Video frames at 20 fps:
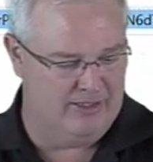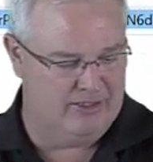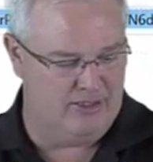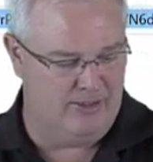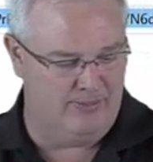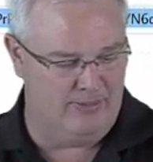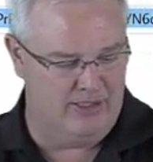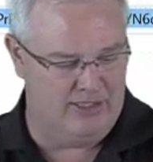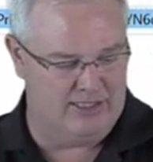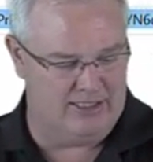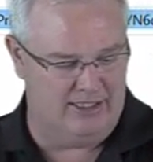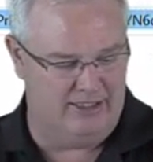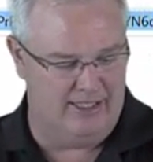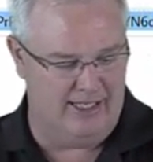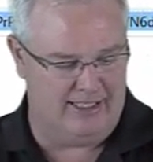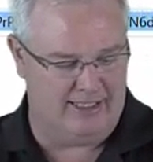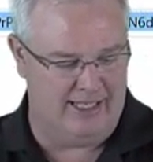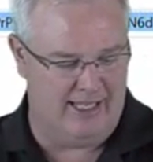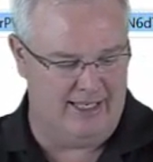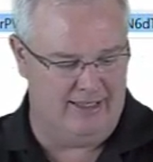So I'm going to
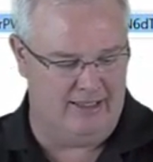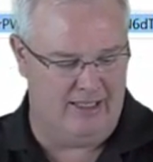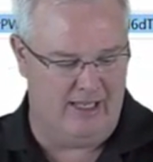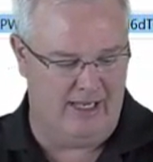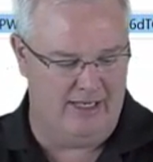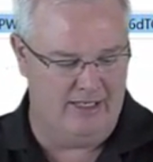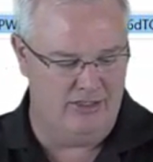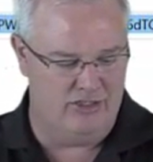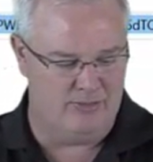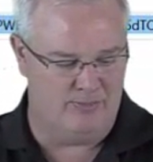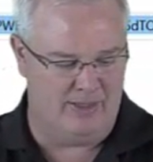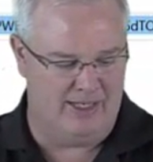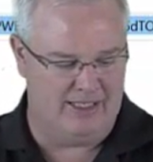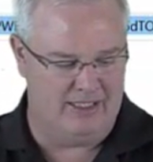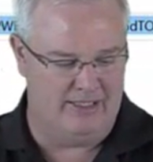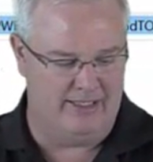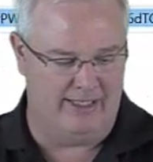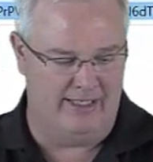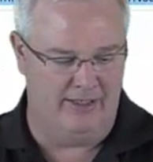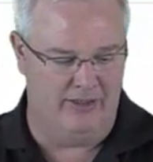select that line just by
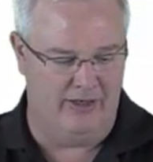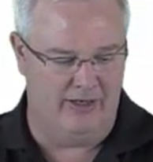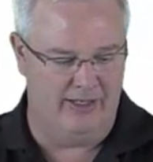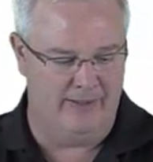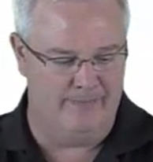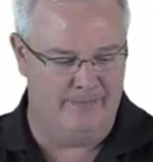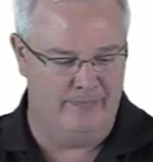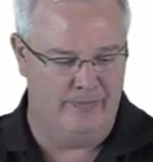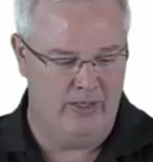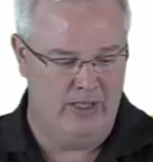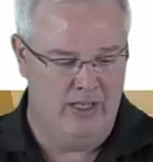clicking on it.